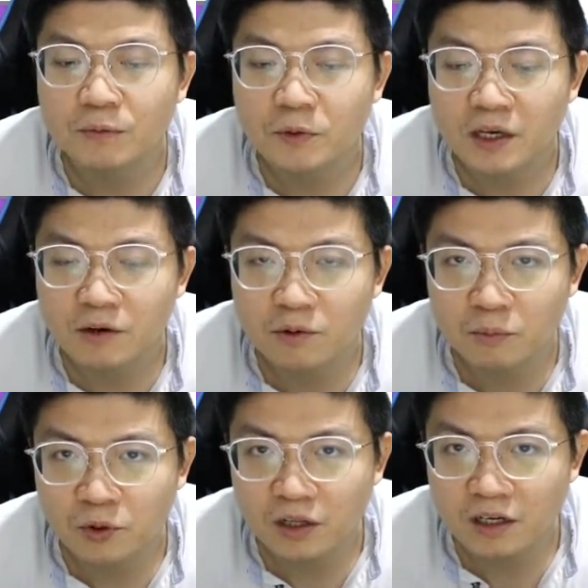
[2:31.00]
we will
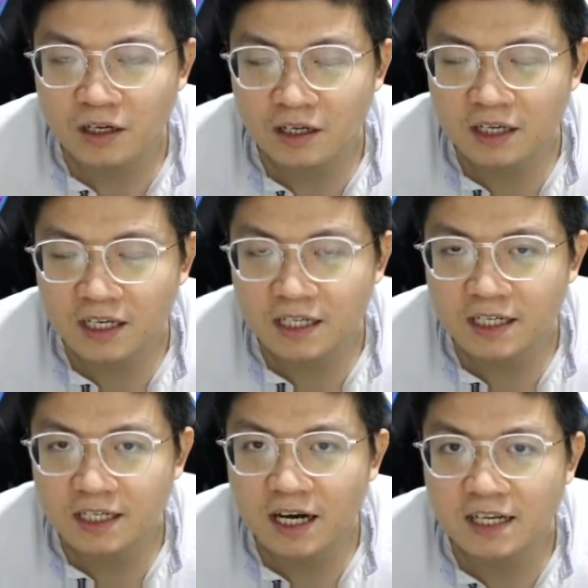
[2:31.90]
put her
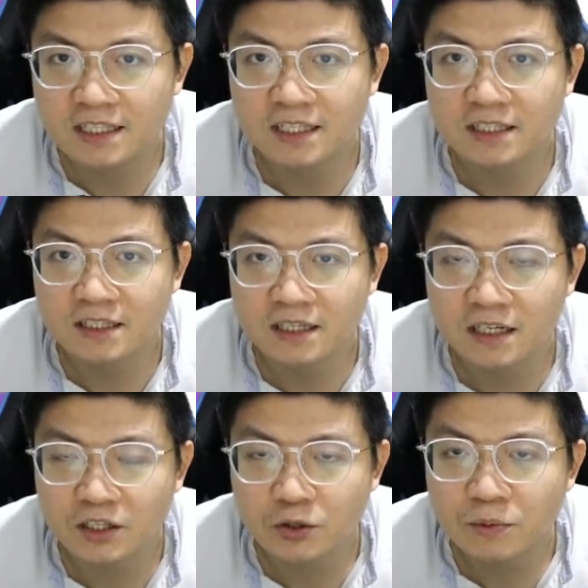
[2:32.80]
here as the
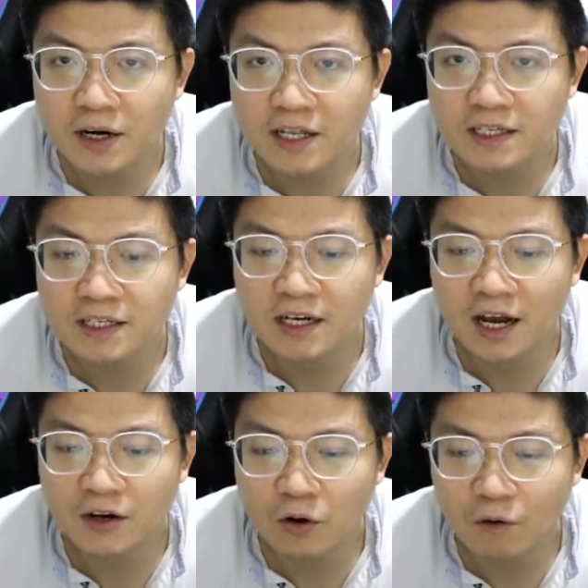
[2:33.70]
numerator
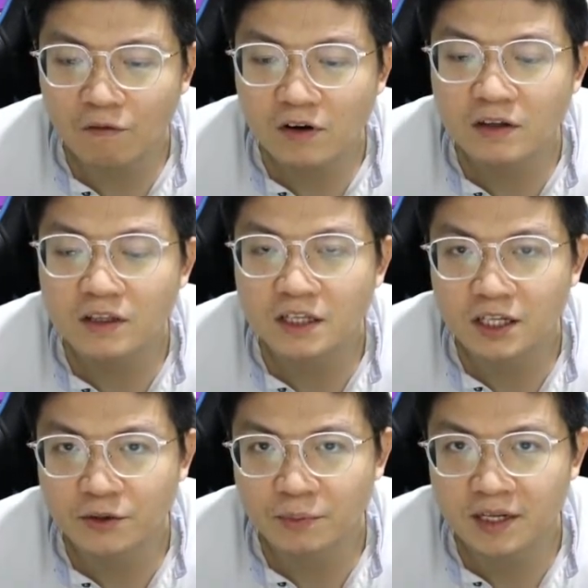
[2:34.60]
and over the
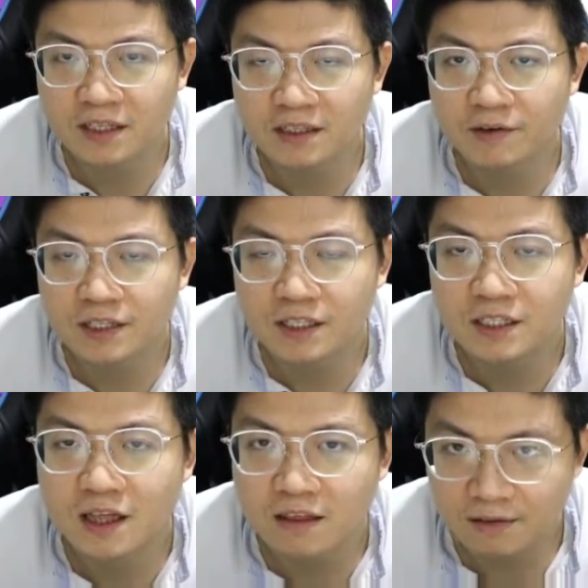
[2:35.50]
denominator, which is
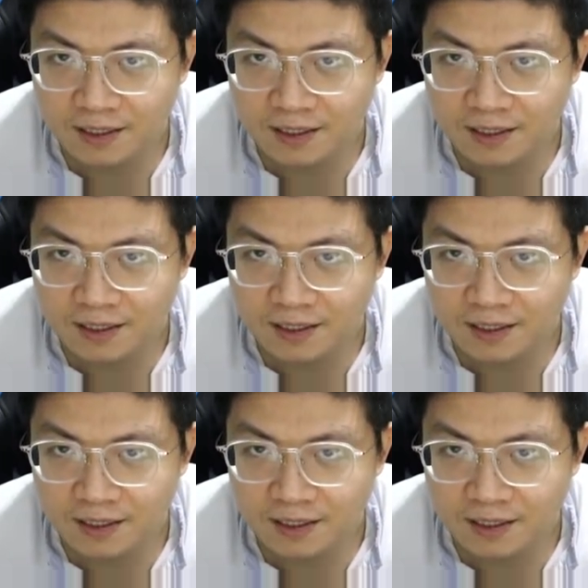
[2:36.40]
3.